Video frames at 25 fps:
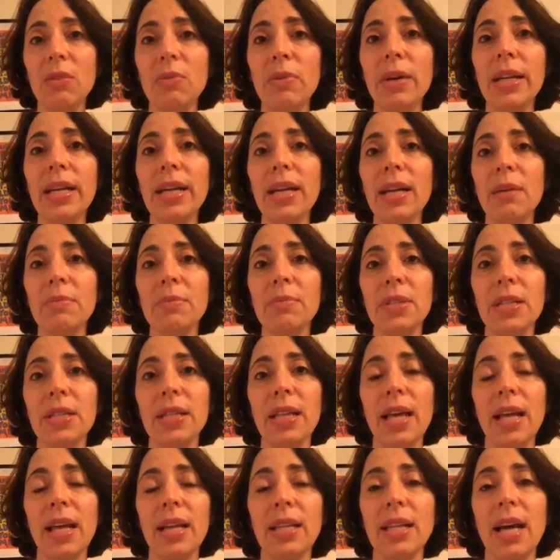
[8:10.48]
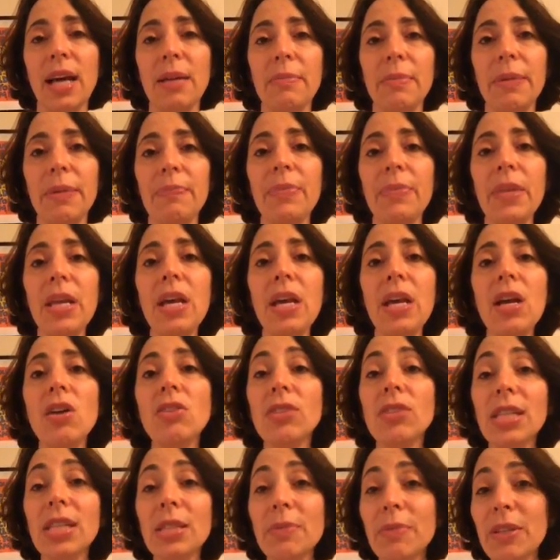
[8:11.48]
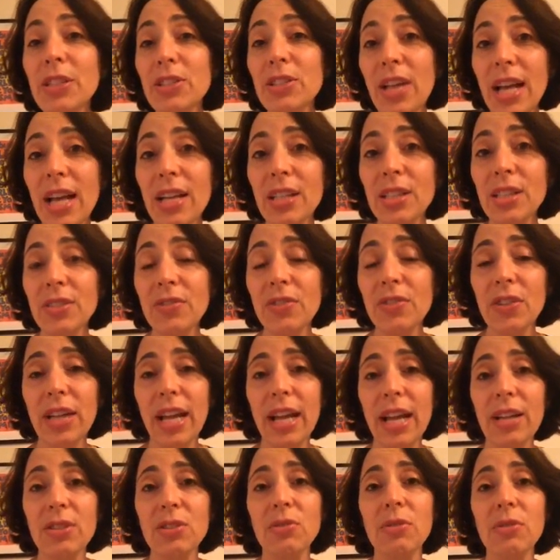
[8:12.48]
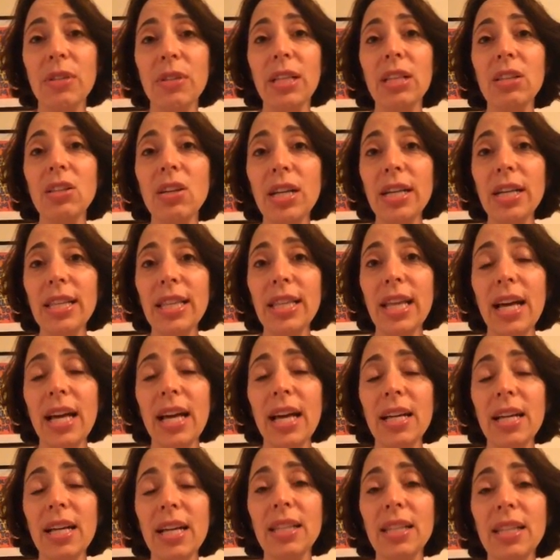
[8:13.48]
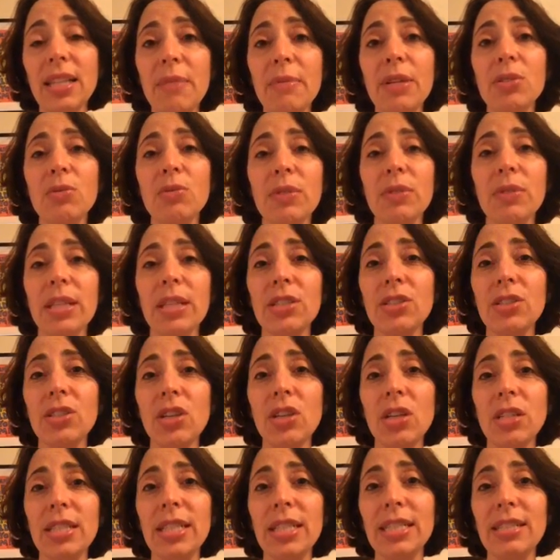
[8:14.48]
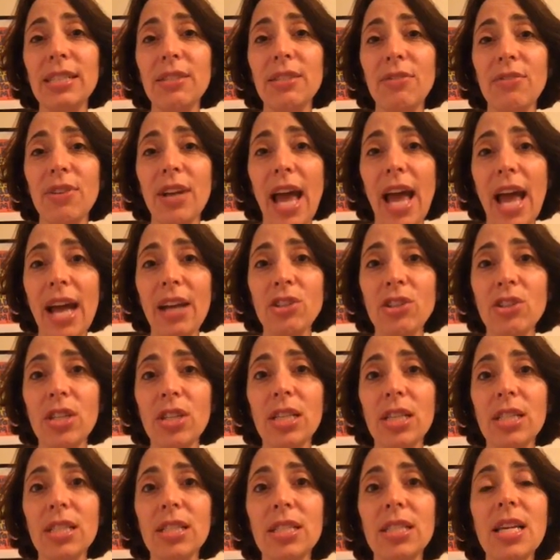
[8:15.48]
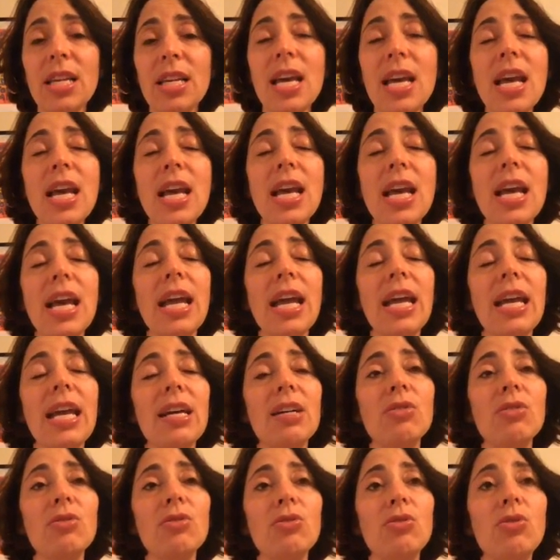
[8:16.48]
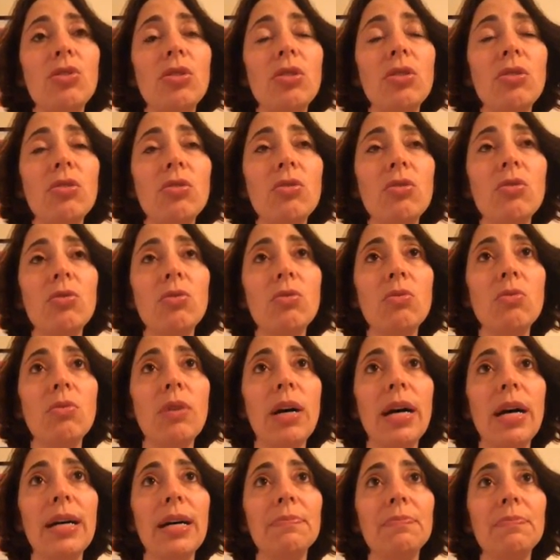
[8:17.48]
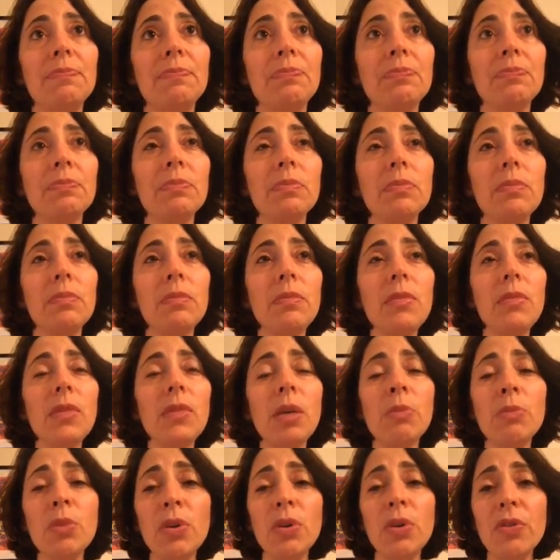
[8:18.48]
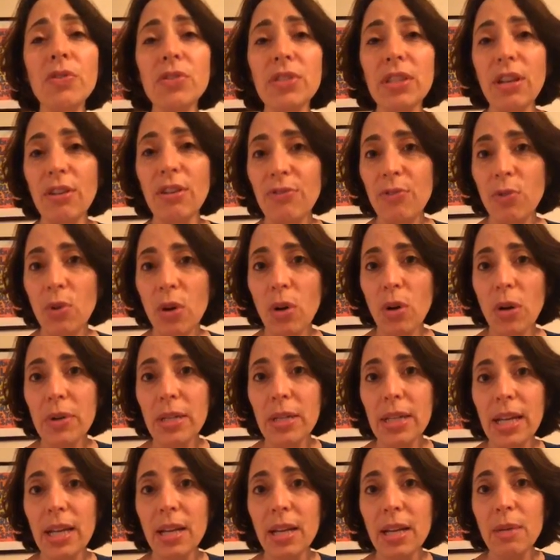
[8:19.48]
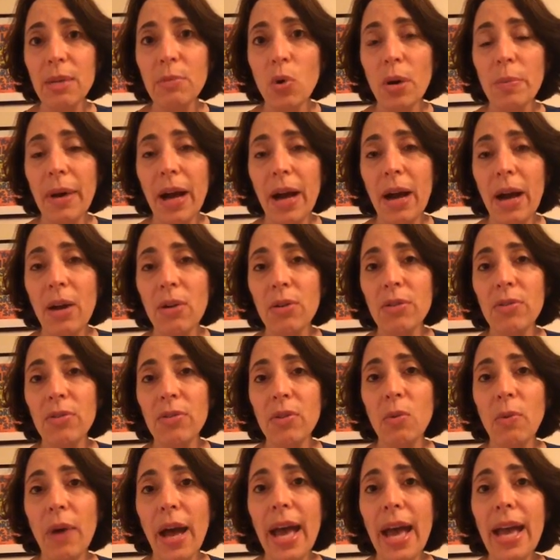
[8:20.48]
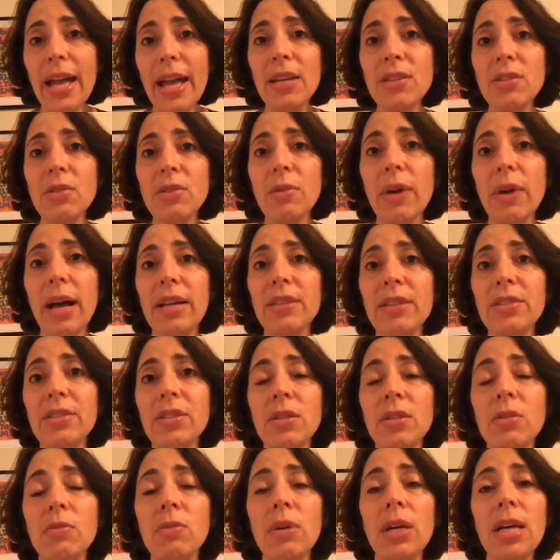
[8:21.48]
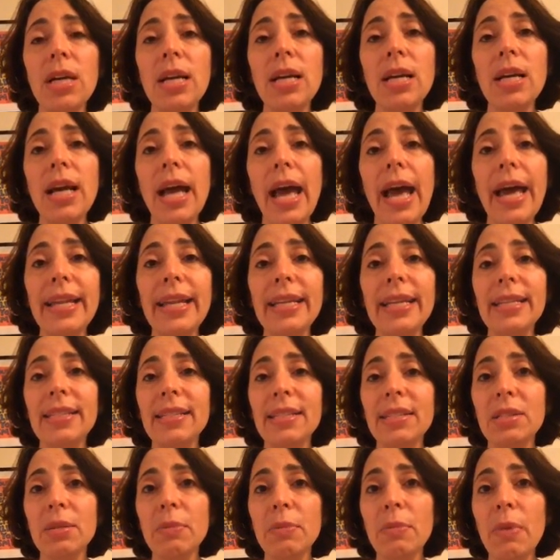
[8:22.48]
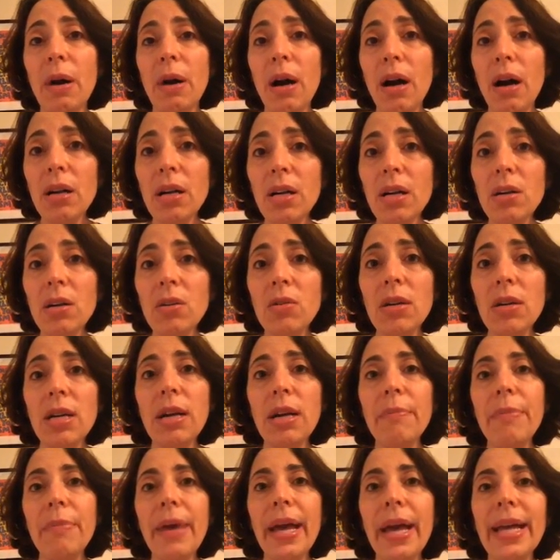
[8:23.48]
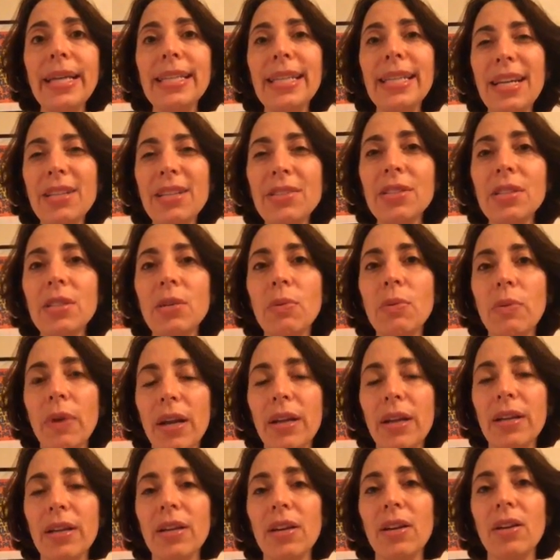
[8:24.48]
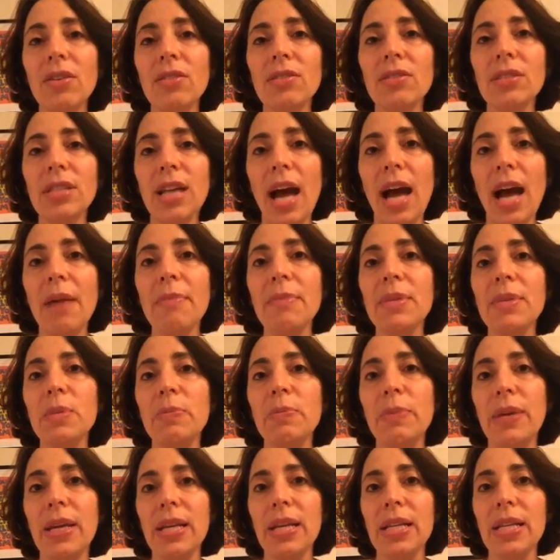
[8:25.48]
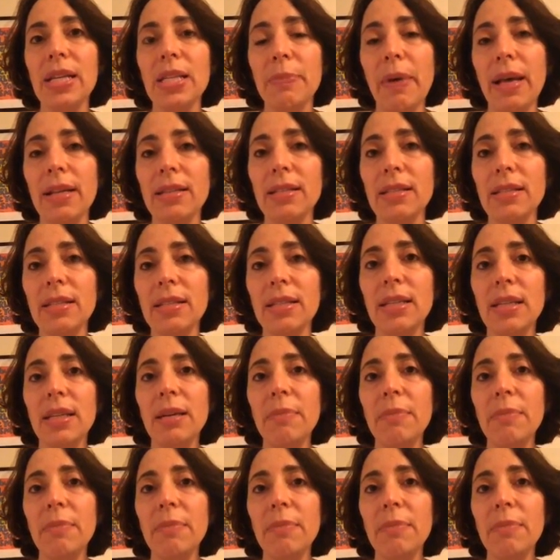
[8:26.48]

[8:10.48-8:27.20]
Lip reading: when it comes to that alignment? So that's my challenge for you today, is to really look at that alignment, to really start to take different actions, and to move yourself forward in a more powerful way. So as you head into tomorrow, pay attention to where your time is being spent.